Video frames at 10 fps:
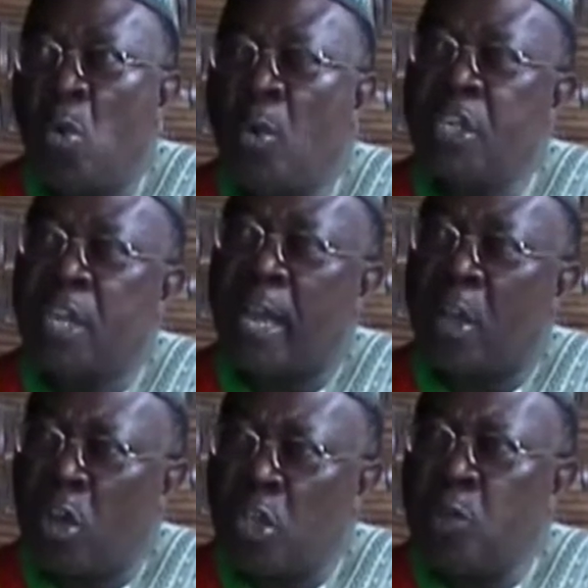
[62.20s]
which a
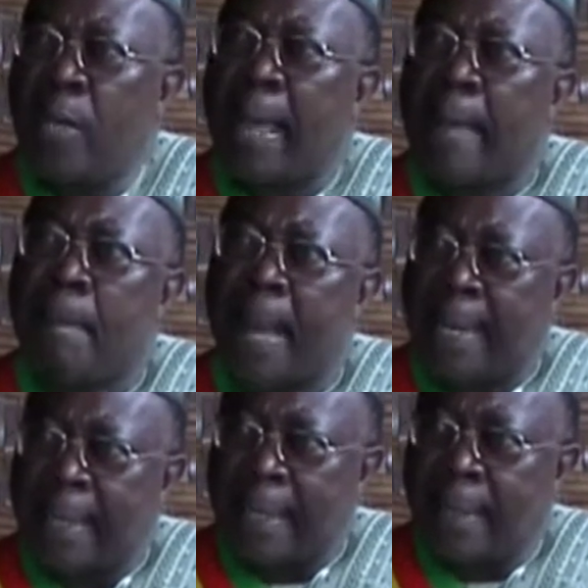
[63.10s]
country like
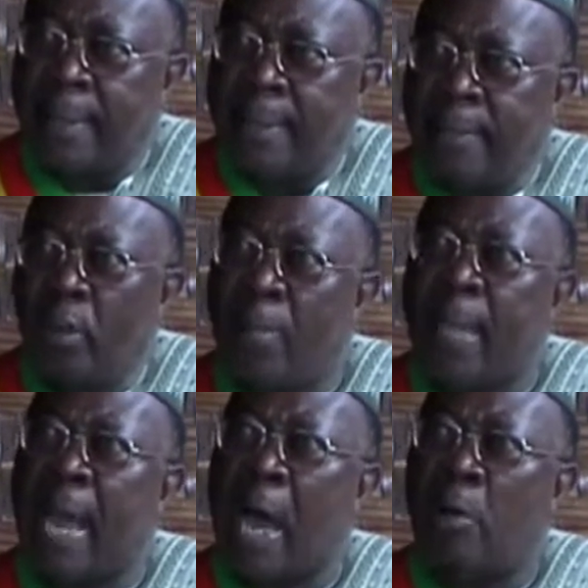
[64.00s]
Mali,
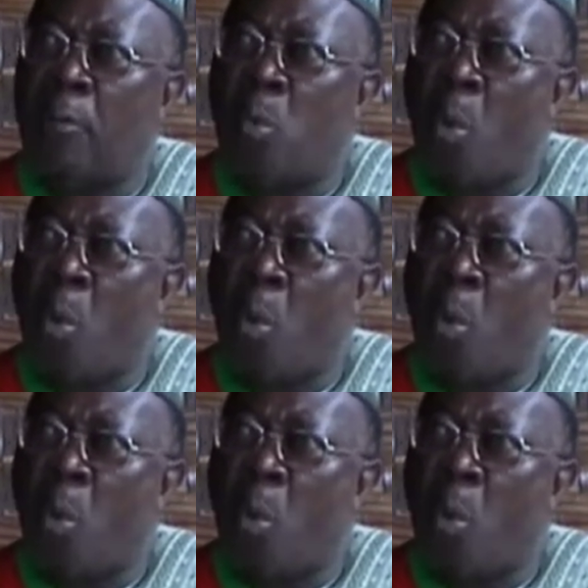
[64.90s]
coming out of